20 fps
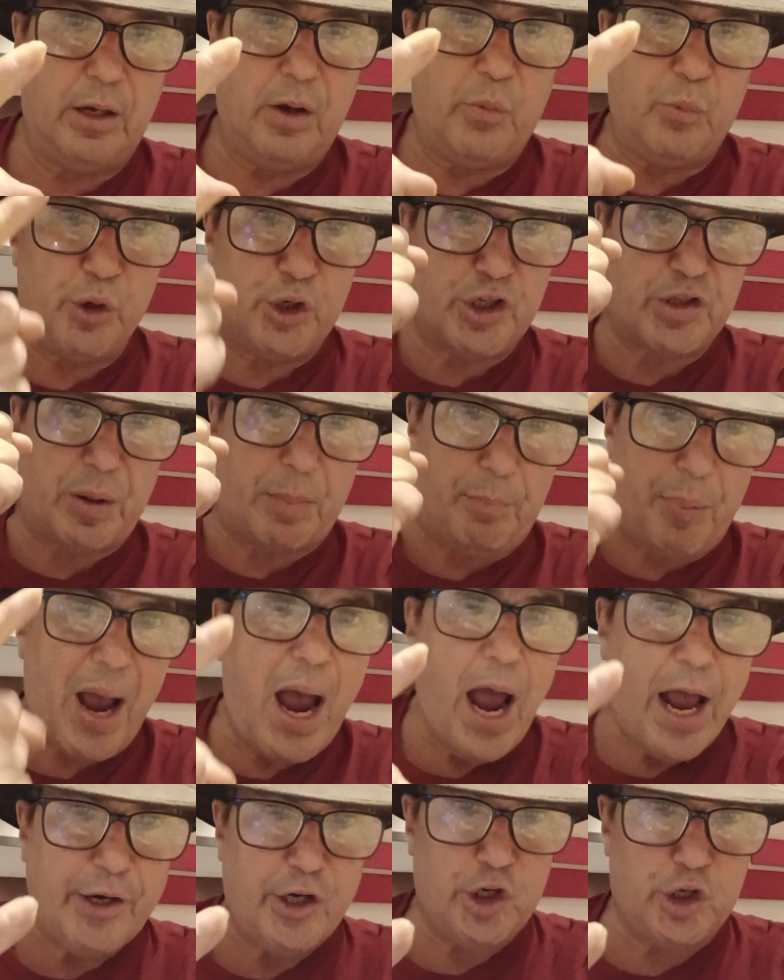which is a
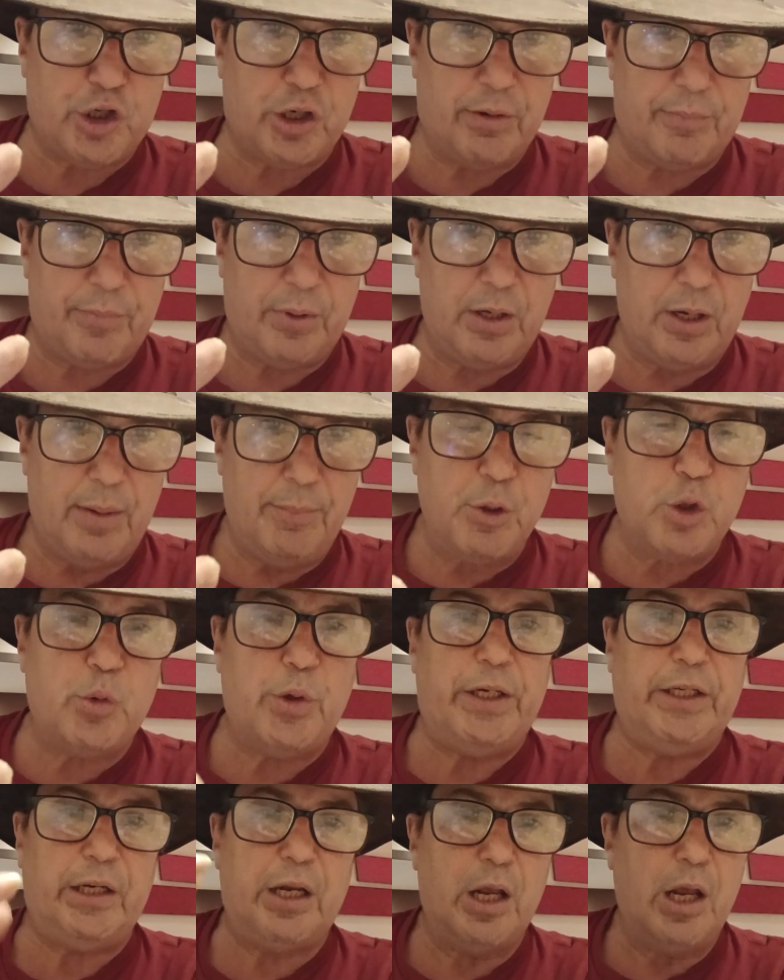partnership
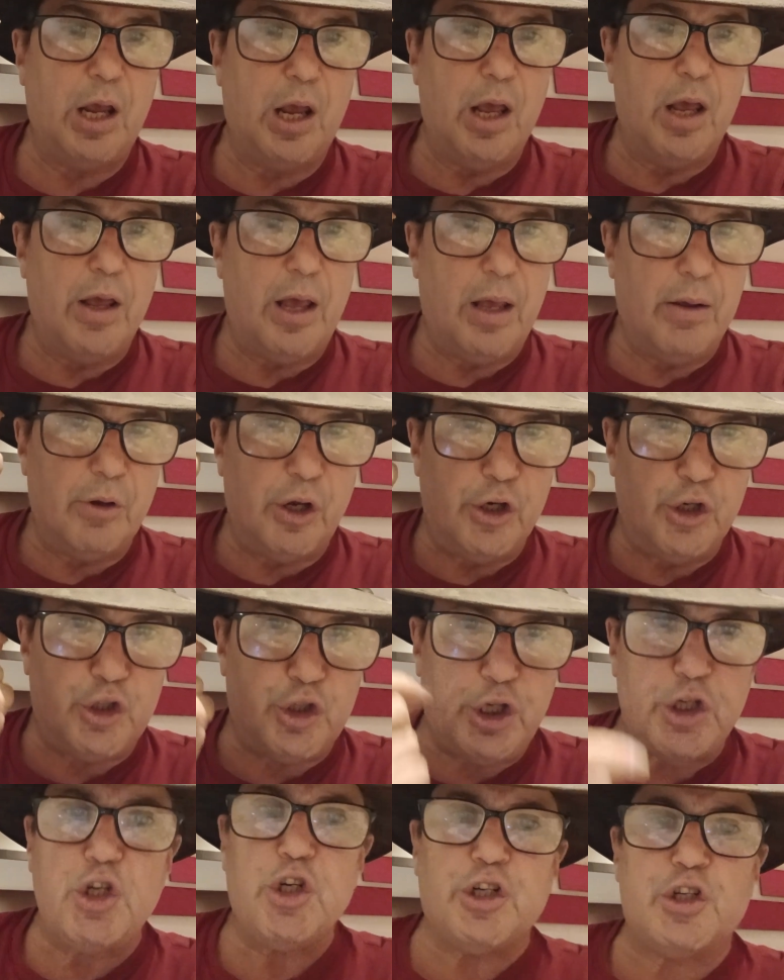between
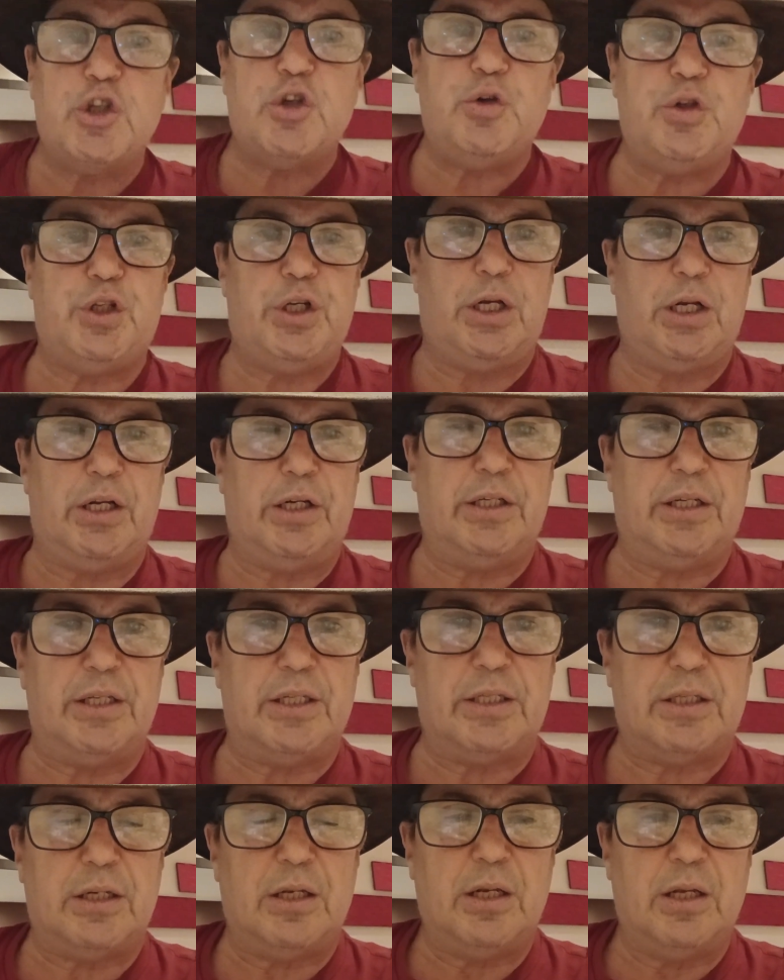Indigenous New
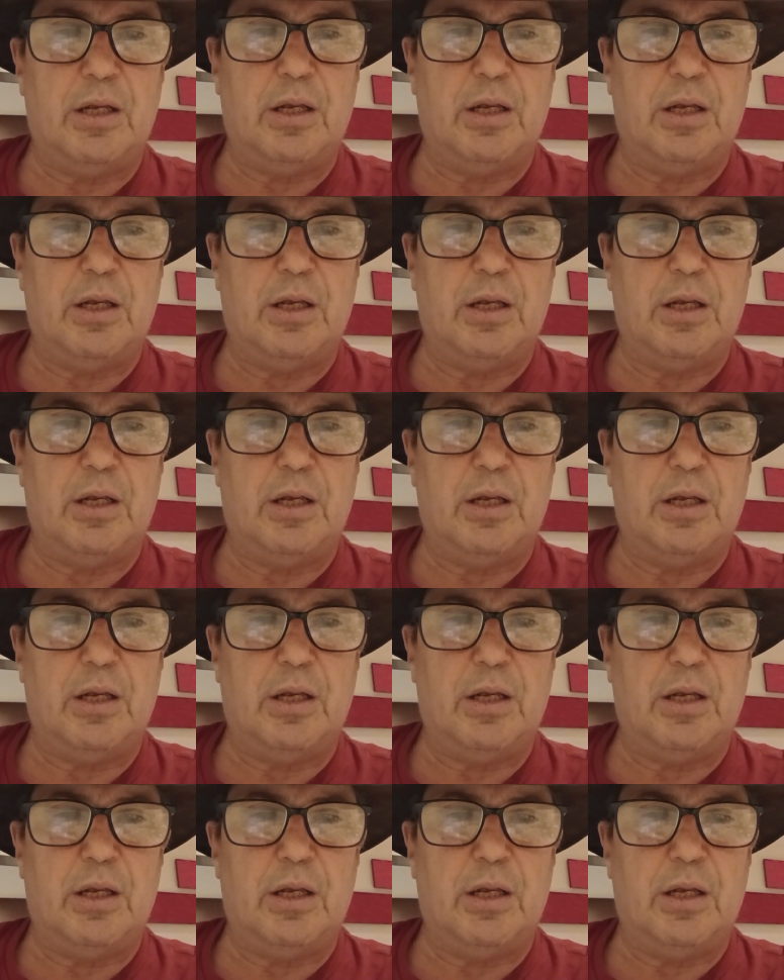Zealanders